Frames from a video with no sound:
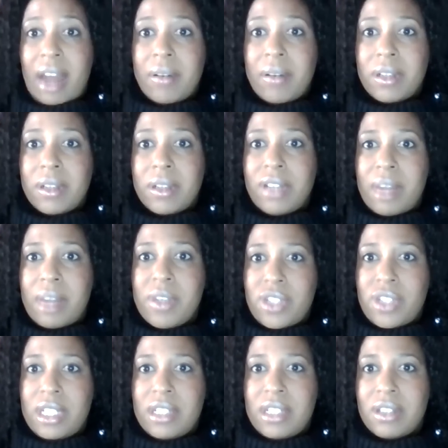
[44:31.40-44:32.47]
would agree. She
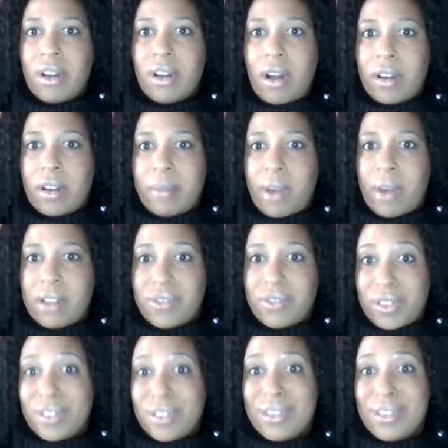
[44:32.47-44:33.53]
needs to call her boss
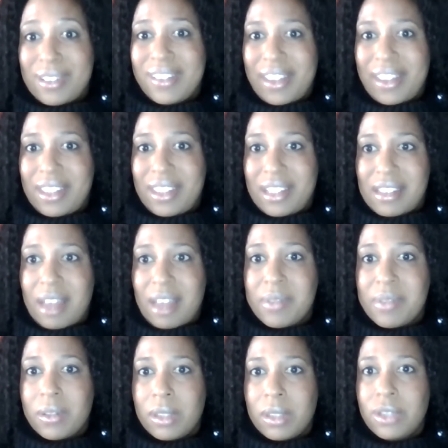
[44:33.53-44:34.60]
first. I think that's
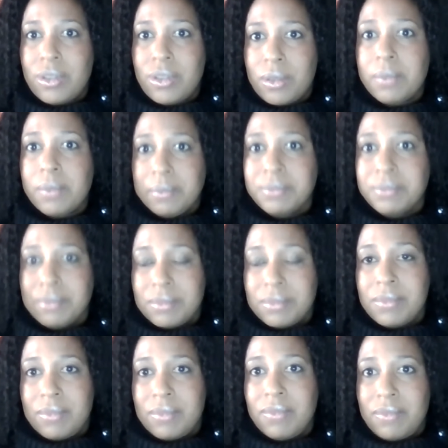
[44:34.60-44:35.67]
absolutely true.
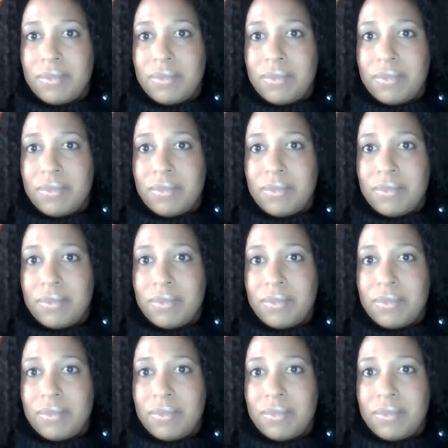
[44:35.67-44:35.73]
Mhm.